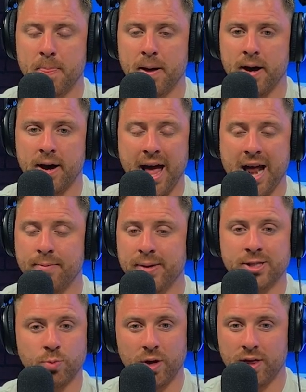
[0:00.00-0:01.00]

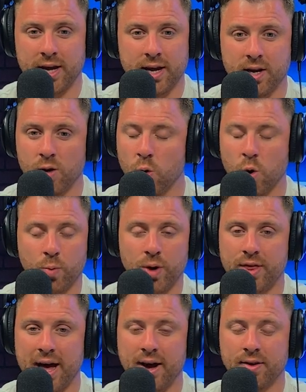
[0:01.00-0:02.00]
enemies within or
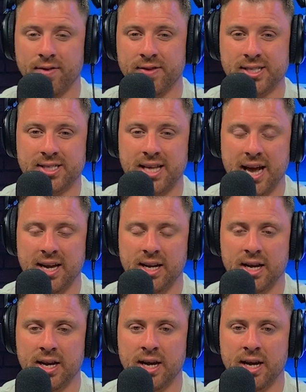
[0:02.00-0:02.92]
without of this state,